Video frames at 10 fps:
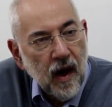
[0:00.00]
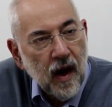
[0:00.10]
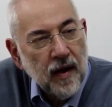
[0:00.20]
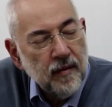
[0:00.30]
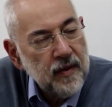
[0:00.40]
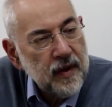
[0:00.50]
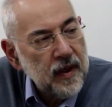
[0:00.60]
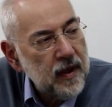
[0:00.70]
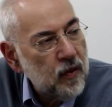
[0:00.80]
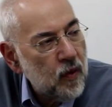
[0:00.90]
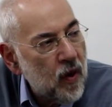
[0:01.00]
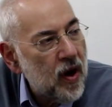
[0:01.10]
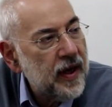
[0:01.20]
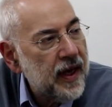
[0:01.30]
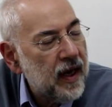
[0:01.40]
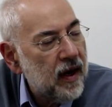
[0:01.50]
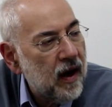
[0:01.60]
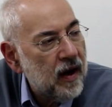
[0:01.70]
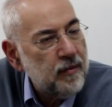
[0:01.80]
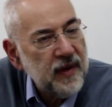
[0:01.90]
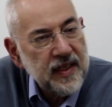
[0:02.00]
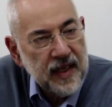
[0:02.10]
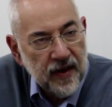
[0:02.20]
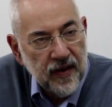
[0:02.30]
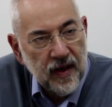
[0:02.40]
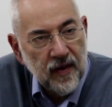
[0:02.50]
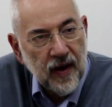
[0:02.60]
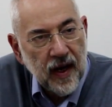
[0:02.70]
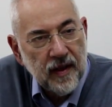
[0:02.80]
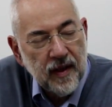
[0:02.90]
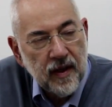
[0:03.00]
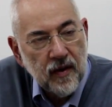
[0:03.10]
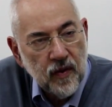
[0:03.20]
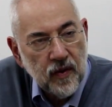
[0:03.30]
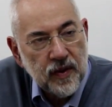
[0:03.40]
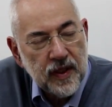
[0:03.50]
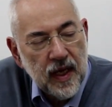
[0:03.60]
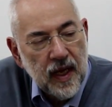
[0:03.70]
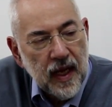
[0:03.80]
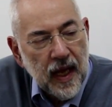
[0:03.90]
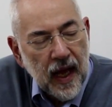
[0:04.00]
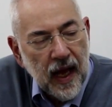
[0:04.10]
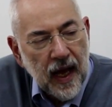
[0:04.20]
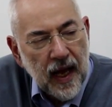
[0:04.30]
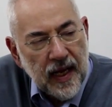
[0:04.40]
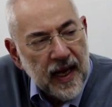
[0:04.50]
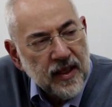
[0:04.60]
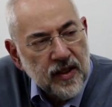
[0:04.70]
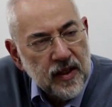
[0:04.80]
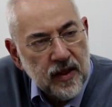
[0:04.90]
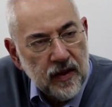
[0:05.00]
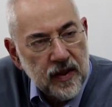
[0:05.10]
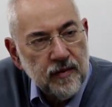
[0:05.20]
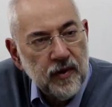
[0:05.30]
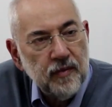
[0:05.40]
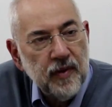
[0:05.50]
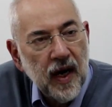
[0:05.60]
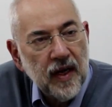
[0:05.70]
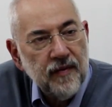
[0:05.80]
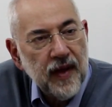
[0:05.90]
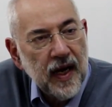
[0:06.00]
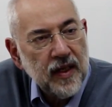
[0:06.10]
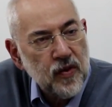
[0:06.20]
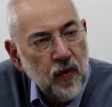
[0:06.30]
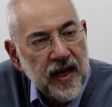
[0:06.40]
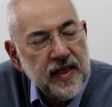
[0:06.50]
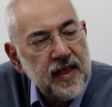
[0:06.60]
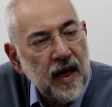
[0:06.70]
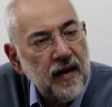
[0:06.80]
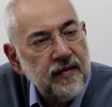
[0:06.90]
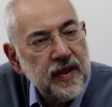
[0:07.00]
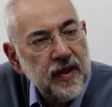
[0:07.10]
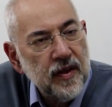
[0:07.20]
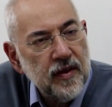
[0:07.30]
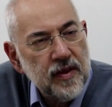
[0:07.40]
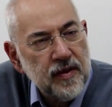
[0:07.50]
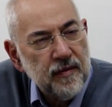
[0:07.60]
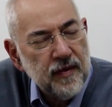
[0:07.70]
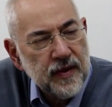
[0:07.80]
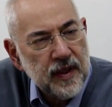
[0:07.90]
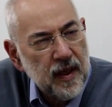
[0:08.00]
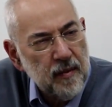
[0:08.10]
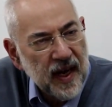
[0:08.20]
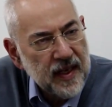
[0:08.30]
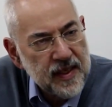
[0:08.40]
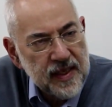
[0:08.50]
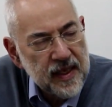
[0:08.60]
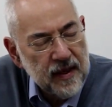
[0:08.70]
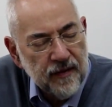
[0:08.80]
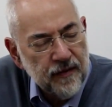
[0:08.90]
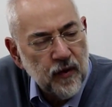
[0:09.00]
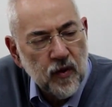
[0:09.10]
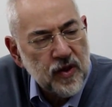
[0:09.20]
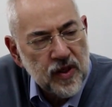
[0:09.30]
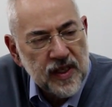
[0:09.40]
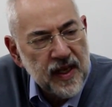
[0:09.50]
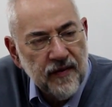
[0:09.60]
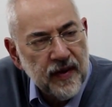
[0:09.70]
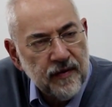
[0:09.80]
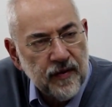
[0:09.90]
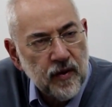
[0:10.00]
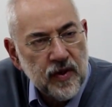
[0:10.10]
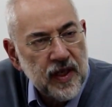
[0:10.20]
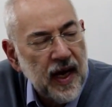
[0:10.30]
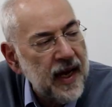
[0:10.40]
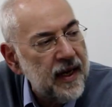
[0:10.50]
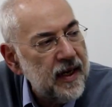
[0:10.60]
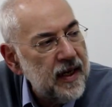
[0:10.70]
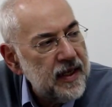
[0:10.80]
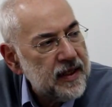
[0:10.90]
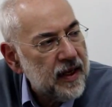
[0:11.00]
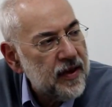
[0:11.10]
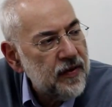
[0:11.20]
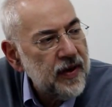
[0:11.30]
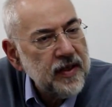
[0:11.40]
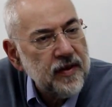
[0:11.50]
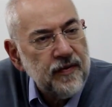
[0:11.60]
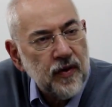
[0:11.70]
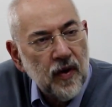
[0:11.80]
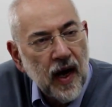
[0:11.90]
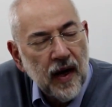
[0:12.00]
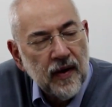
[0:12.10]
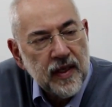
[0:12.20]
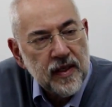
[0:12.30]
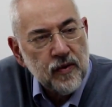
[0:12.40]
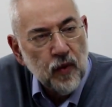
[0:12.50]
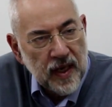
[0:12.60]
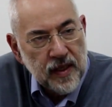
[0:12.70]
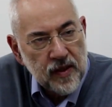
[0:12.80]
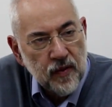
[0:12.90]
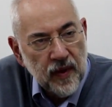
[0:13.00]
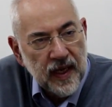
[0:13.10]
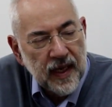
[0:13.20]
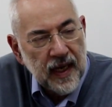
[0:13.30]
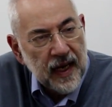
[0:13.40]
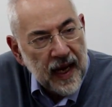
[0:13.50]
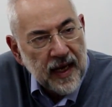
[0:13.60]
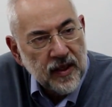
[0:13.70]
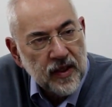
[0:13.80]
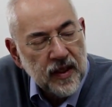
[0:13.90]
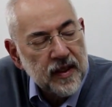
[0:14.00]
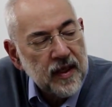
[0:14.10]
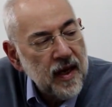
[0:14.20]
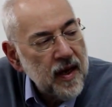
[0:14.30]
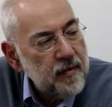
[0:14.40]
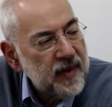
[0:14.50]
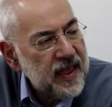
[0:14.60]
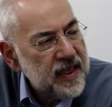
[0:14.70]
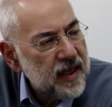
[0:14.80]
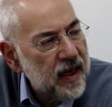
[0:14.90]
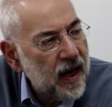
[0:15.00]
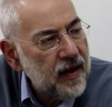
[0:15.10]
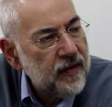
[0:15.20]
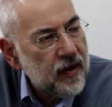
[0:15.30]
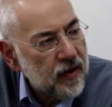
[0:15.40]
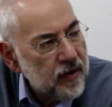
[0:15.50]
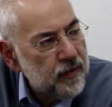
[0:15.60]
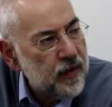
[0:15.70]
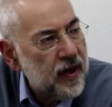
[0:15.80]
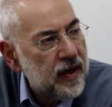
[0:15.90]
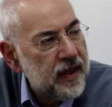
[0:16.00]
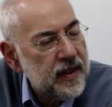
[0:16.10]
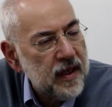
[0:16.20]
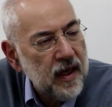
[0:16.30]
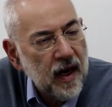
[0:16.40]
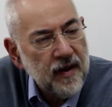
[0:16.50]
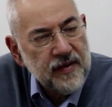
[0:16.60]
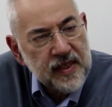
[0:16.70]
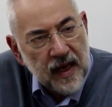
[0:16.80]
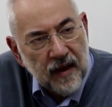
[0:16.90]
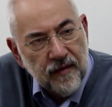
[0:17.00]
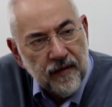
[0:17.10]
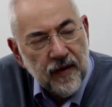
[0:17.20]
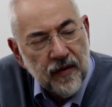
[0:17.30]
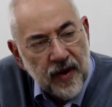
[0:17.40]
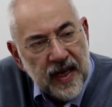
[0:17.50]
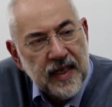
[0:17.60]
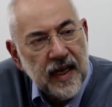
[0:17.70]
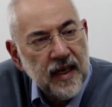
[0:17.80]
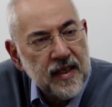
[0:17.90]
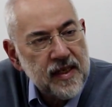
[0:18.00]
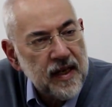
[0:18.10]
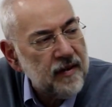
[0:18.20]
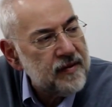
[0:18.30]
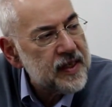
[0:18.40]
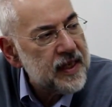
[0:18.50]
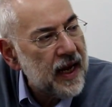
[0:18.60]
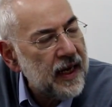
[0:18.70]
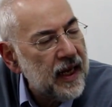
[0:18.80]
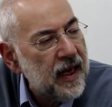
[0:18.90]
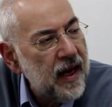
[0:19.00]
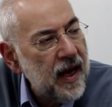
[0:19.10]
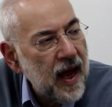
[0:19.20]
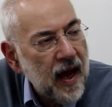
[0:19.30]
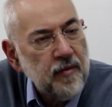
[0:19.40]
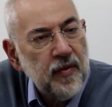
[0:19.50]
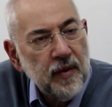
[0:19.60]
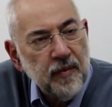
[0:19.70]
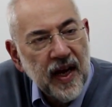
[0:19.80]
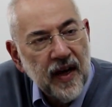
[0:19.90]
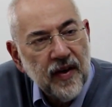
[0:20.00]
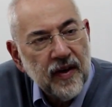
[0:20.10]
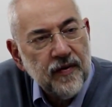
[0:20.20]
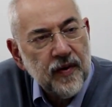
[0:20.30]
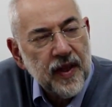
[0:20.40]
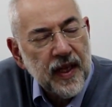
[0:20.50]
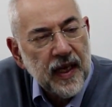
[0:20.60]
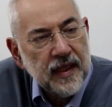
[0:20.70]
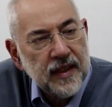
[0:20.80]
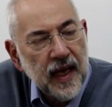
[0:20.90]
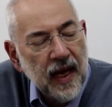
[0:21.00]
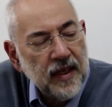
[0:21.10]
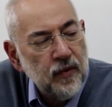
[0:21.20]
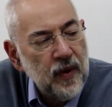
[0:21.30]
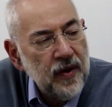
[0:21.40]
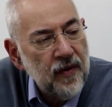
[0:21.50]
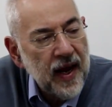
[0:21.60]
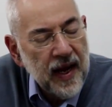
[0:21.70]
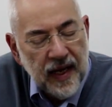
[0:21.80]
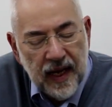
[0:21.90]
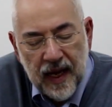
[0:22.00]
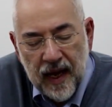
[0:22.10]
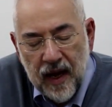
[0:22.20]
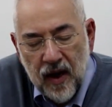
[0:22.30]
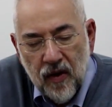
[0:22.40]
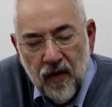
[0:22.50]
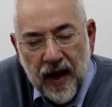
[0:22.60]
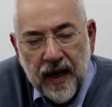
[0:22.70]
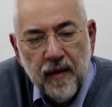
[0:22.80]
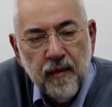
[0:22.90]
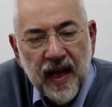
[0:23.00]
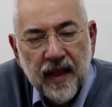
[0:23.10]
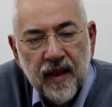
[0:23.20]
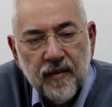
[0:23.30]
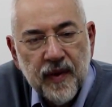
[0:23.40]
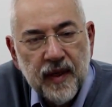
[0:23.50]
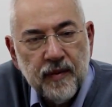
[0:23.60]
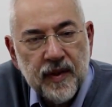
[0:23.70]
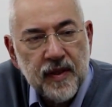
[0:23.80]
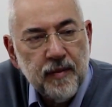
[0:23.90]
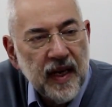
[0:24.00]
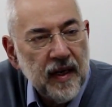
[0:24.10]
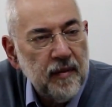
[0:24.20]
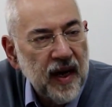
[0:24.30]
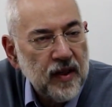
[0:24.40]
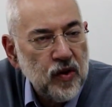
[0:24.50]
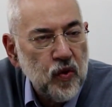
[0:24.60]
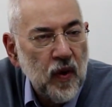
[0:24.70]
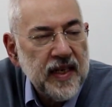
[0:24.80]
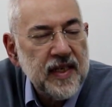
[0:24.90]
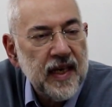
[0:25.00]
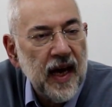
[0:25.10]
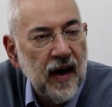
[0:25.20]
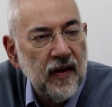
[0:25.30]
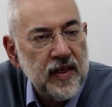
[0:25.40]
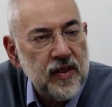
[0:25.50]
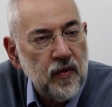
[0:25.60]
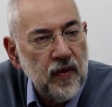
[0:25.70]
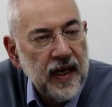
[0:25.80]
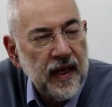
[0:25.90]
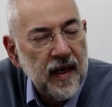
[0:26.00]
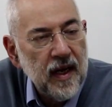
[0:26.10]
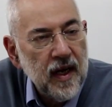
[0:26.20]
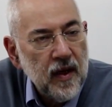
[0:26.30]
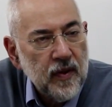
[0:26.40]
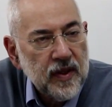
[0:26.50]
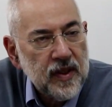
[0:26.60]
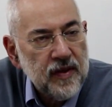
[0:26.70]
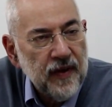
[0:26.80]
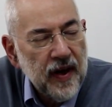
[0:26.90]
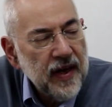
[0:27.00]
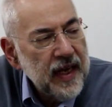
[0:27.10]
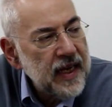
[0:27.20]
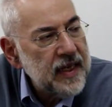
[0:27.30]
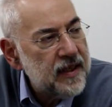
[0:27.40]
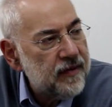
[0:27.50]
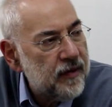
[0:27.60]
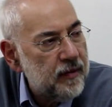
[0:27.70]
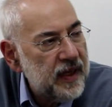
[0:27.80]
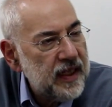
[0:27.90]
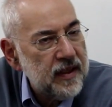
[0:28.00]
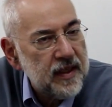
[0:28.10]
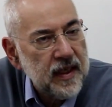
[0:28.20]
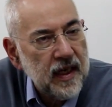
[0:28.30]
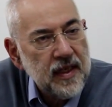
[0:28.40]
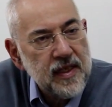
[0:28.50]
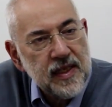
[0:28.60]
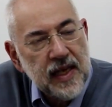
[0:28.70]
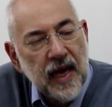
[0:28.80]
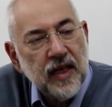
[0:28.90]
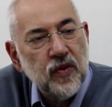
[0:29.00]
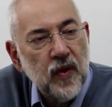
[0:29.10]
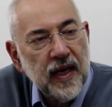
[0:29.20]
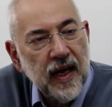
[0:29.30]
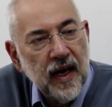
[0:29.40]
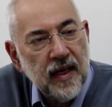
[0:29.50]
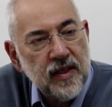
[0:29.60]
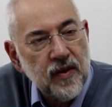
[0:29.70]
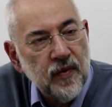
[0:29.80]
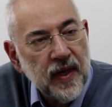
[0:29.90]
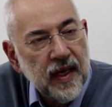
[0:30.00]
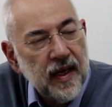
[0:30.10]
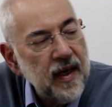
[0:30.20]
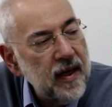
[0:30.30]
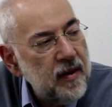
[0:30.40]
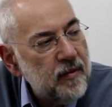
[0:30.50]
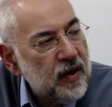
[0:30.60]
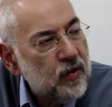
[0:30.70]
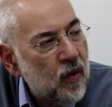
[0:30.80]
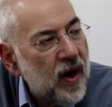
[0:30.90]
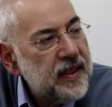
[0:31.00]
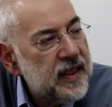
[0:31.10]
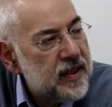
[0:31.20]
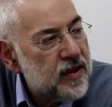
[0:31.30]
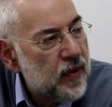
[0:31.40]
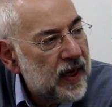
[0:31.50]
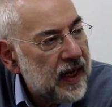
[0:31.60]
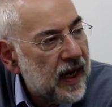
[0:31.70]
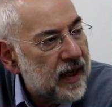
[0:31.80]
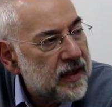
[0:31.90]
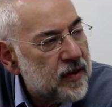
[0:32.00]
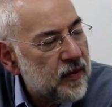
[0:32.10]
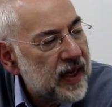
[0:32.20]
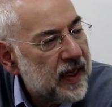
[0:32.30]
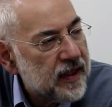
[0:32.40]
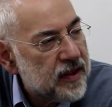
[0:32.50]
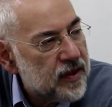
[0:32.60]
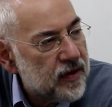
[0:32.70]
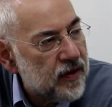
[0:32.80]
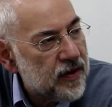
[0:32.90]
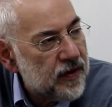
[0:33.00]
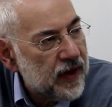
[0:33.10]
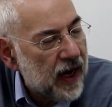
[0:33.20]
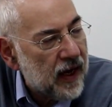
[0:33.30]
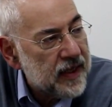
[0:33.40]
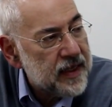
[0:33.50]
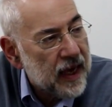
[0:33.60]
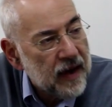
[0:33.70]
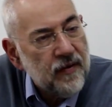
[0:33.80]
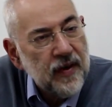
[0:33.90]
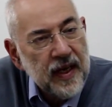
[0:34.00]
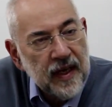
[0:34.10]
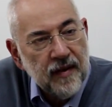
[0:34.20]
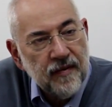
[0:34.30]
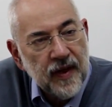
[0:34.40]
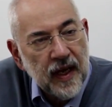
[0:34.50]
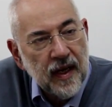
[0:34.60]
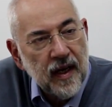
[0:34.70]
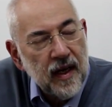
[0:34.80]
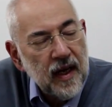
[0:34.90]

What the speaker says: on working on material around the course. Lectures are a small part of that. It's Wednesday afternoons till about 4 to 7, 4 to 8. So 3 to 4 hours once a week in lectures. But there's a lot of group work, there's a lot of self-reading and self-study and preparing for things. And we really recommend that people spend about 20 hours a week, which is very easy for me to sit and say 20 hours a week. But what is 20 hours a week? It's 2 or 3 hours every evening